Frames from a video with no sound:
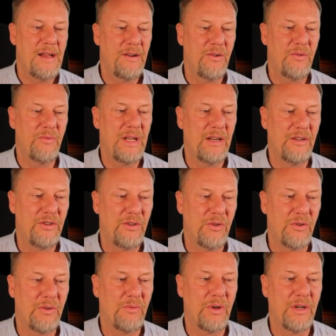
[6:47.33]
Not really
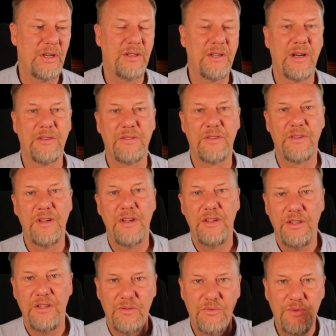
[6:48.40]
sure what it does.
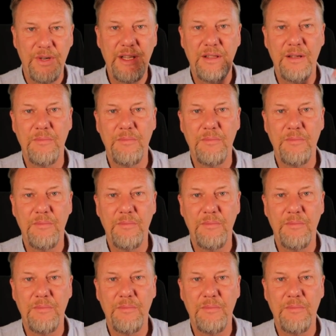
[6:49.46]
Read